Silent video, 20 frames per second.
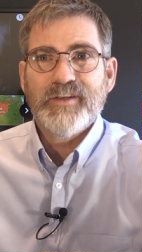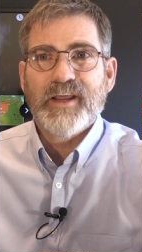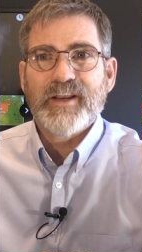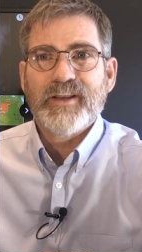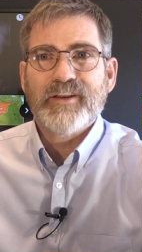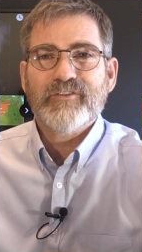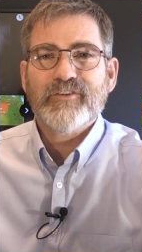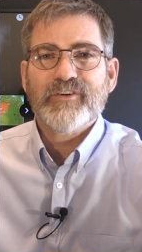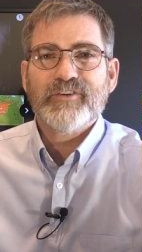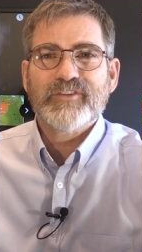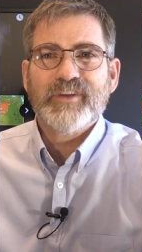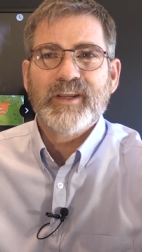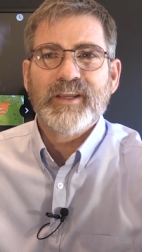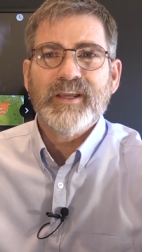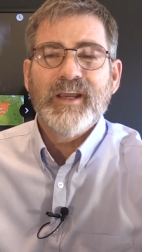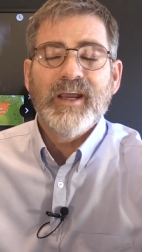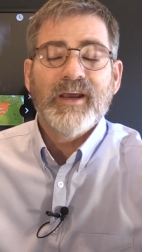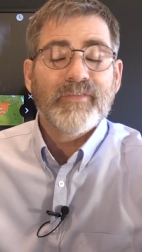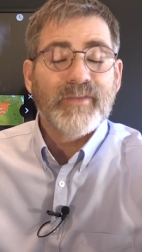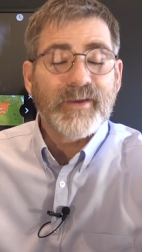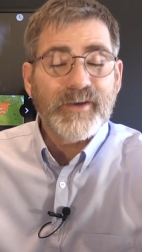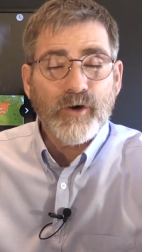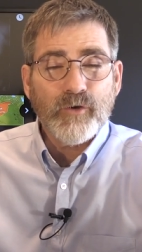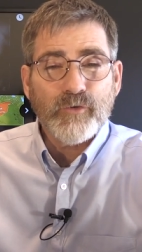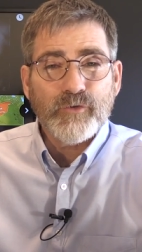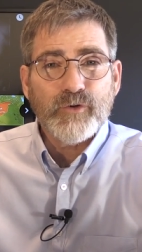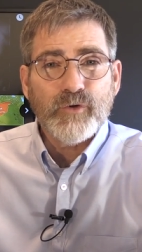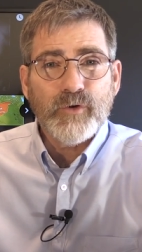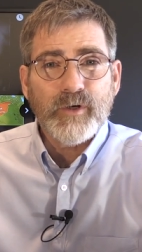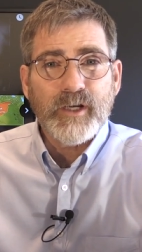that interesting? They
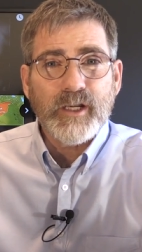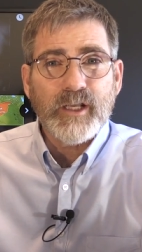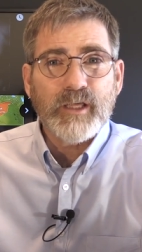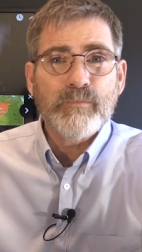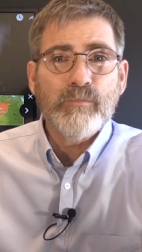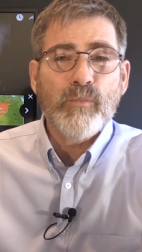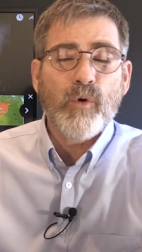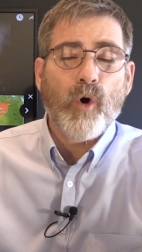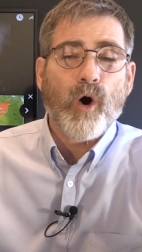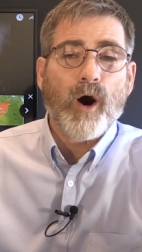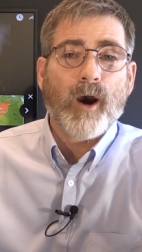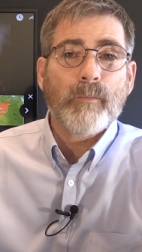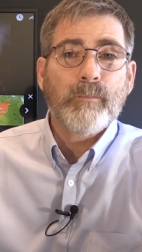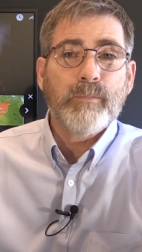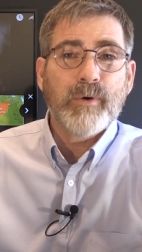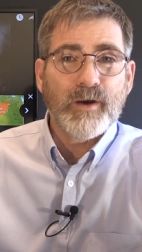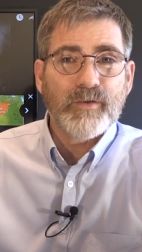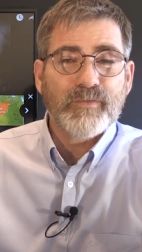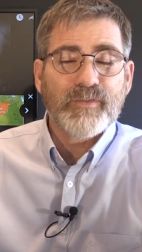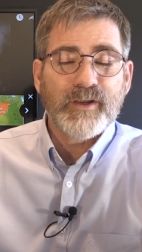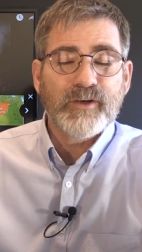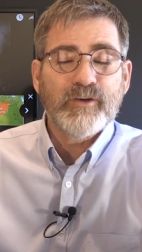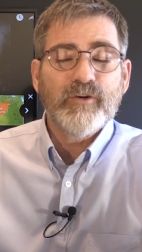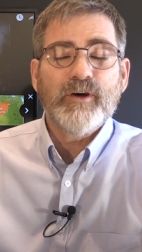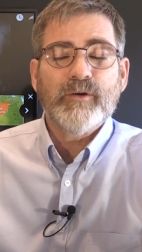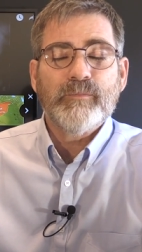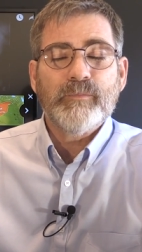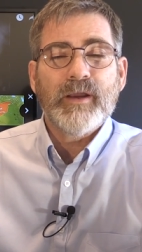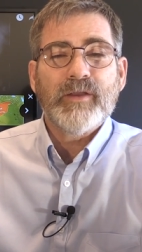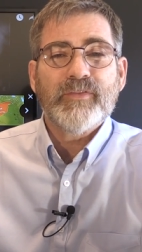don't do it anymore, but they do
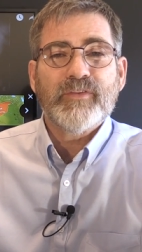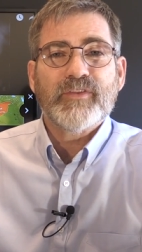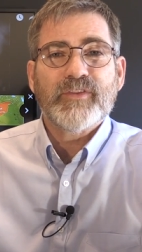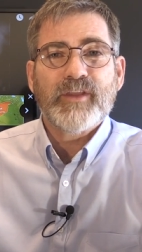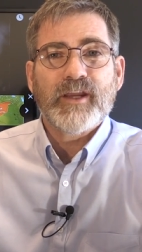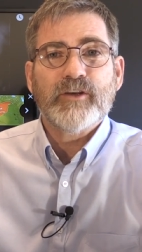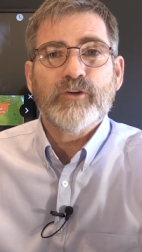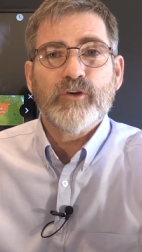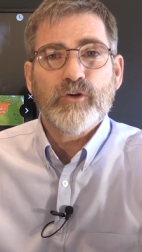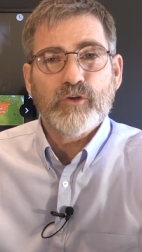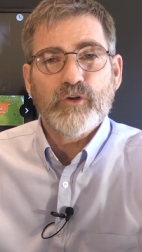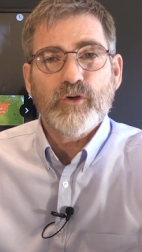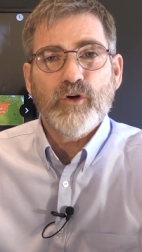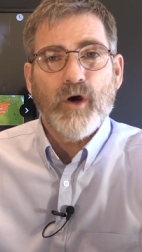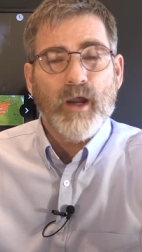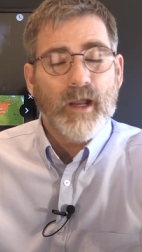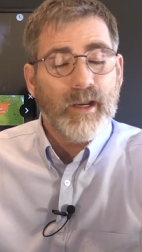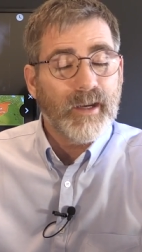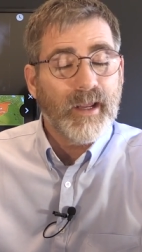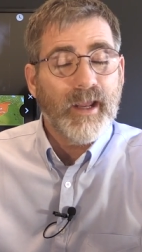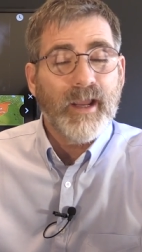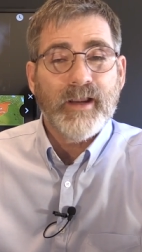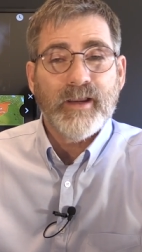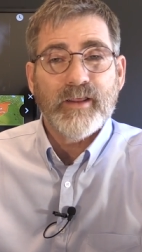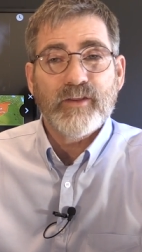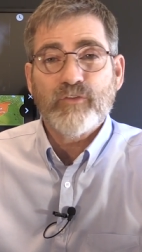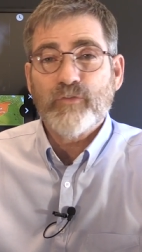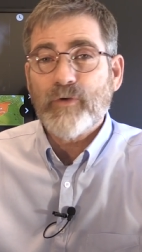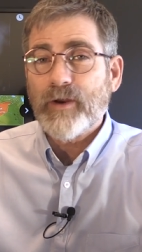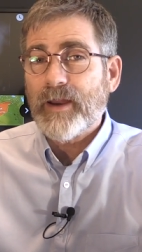admit that they do do it. And
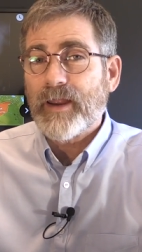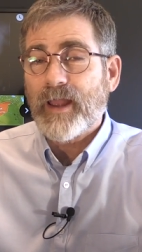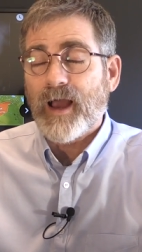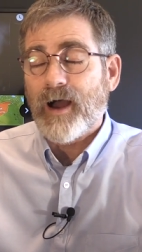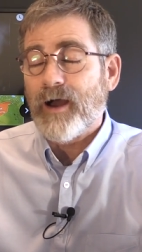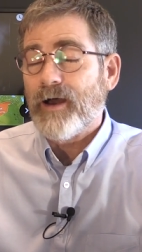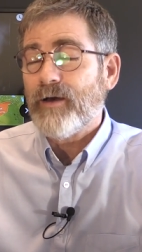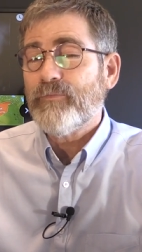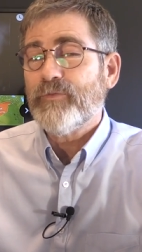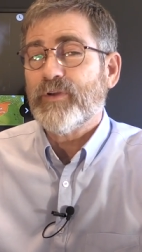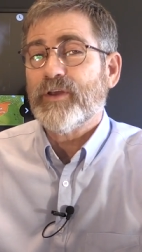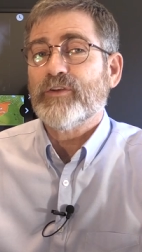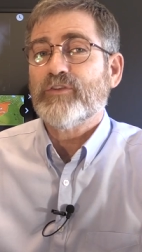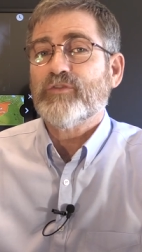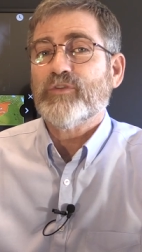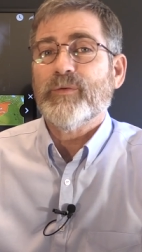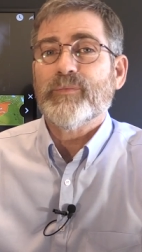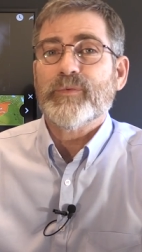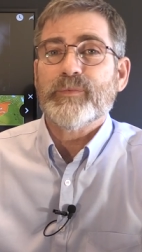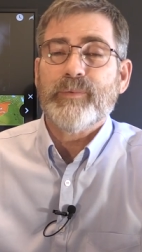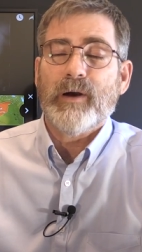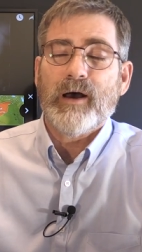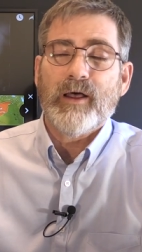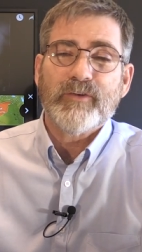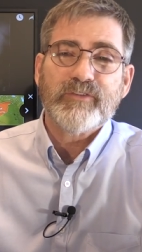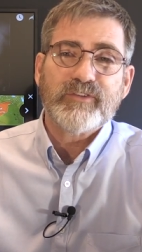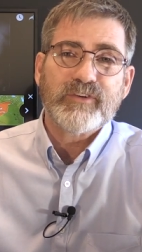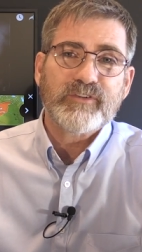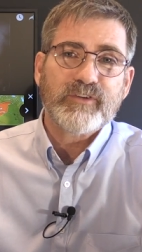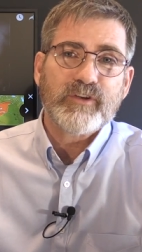it's very obvious from the
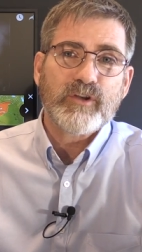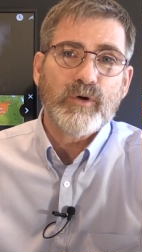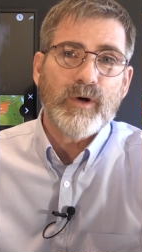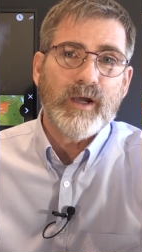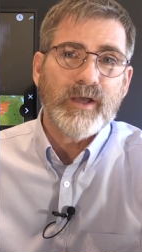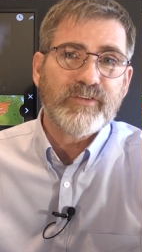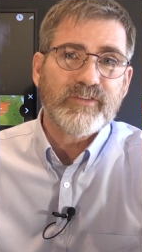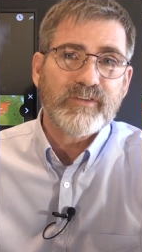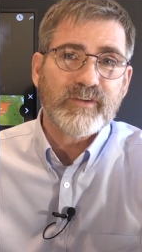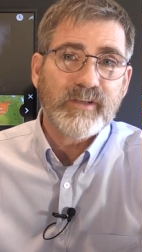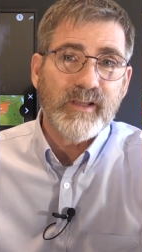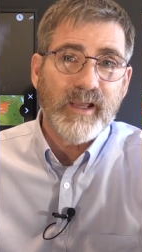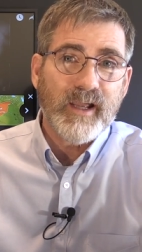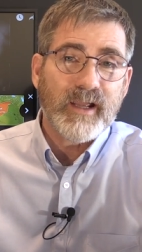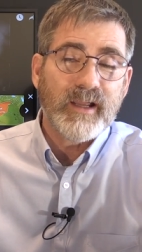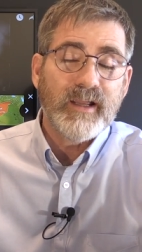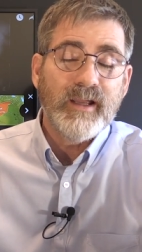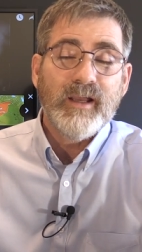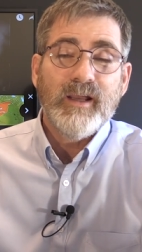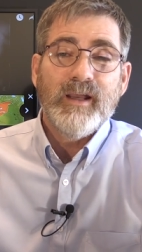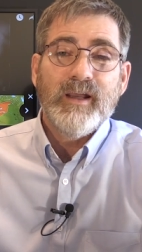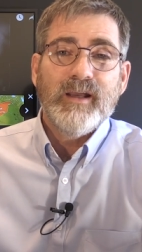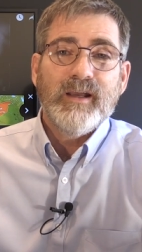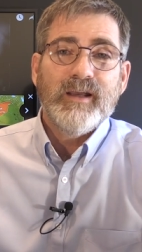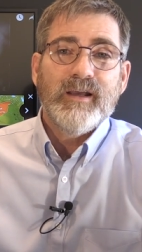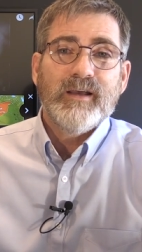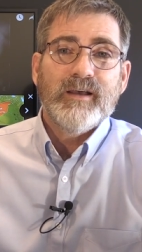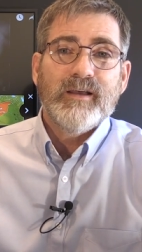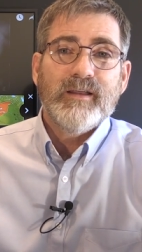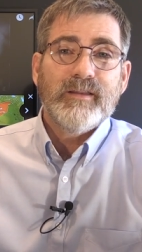policies of the U.S. today
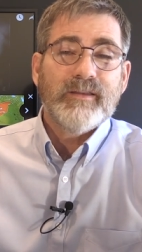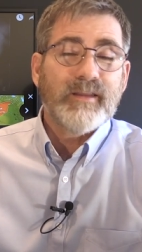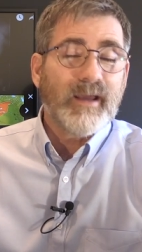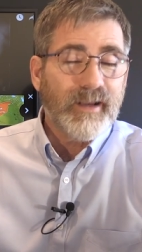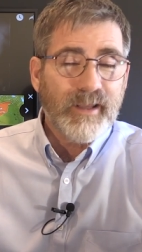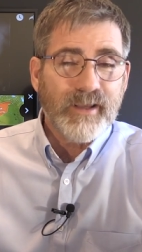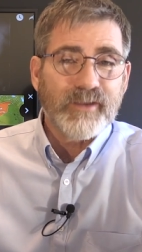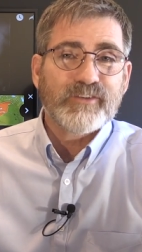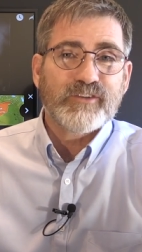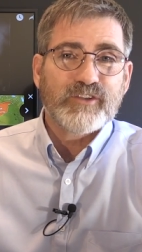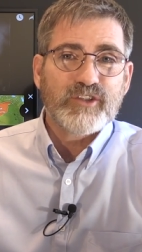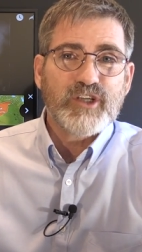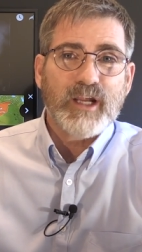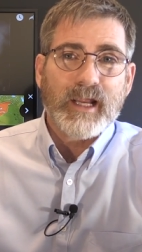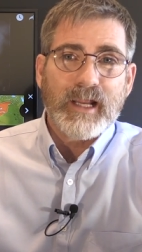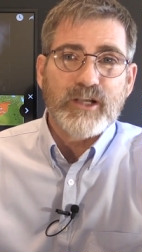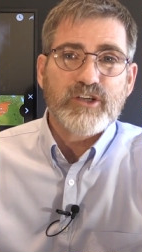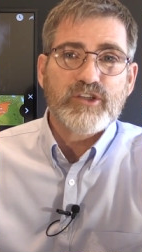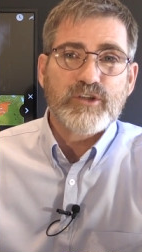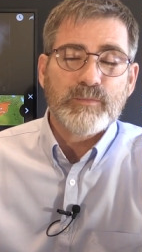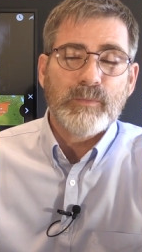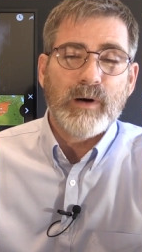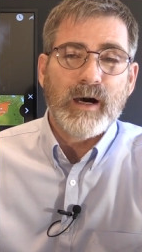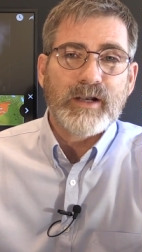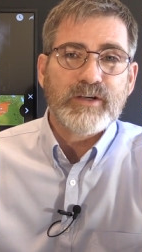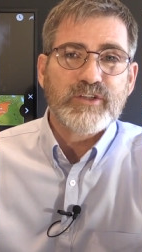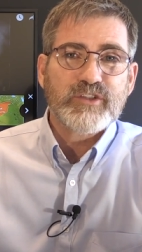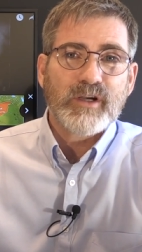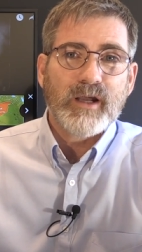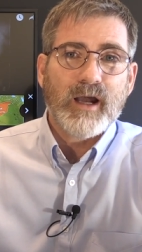that hasn't changed
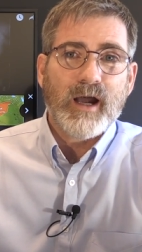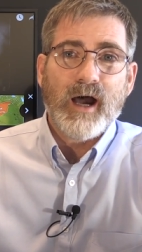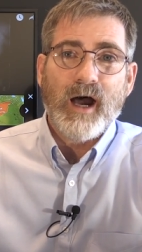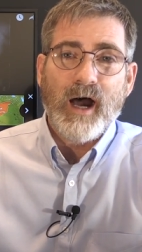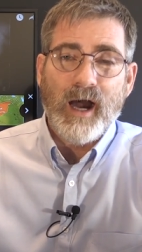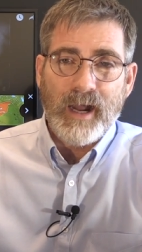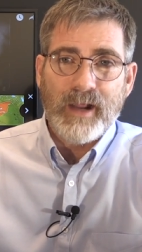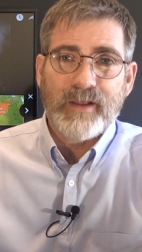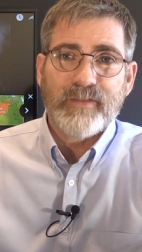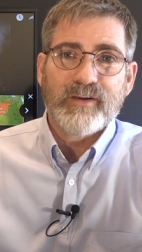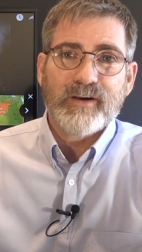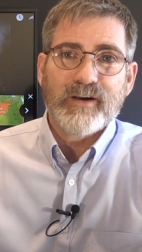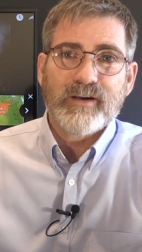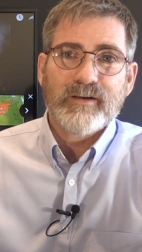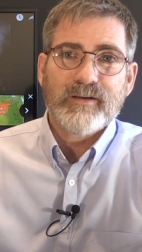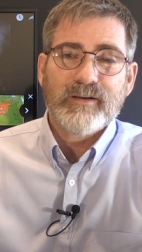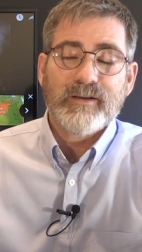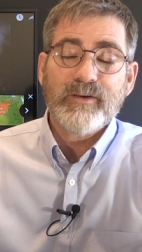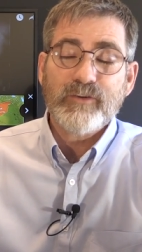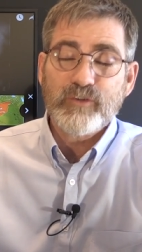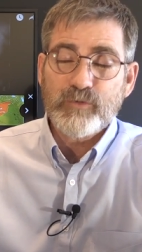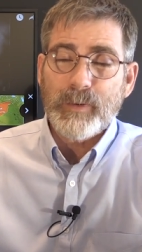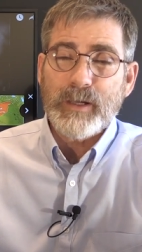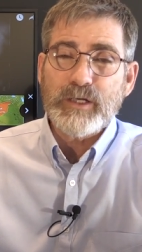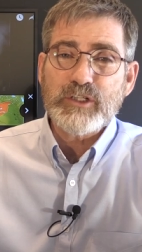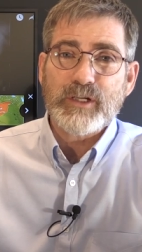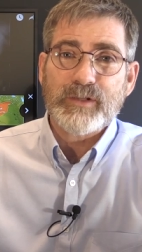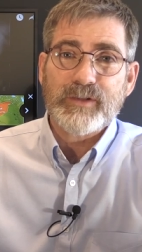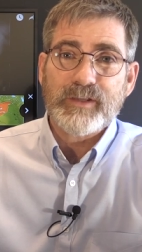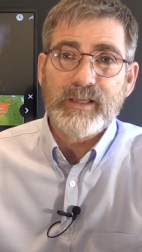much either,
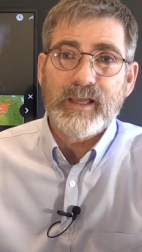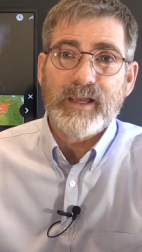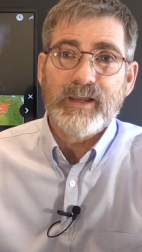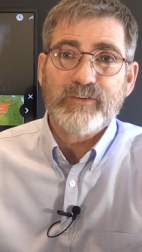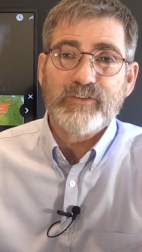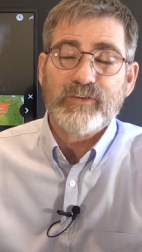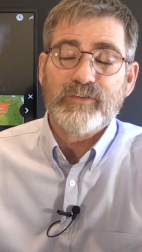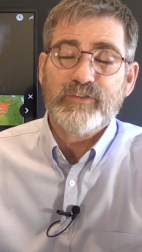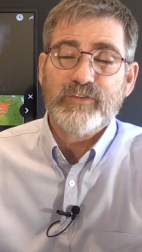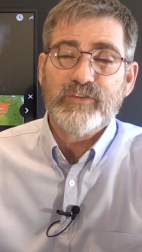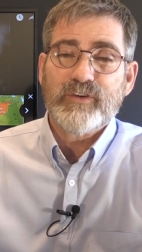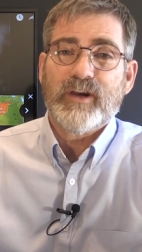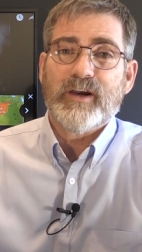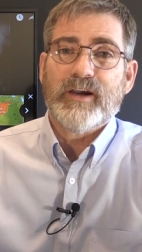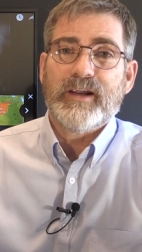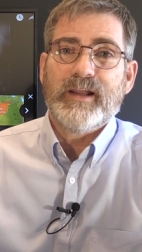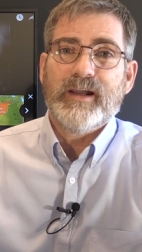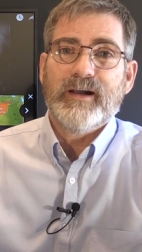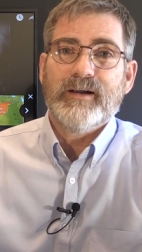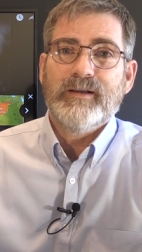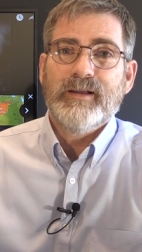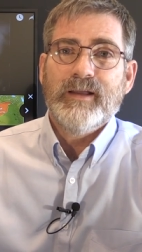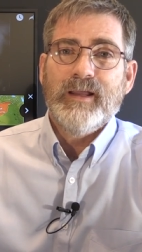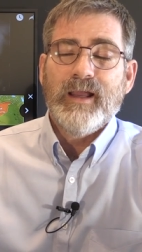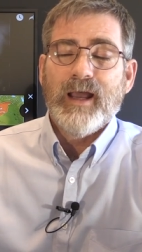especially in the case of Syria.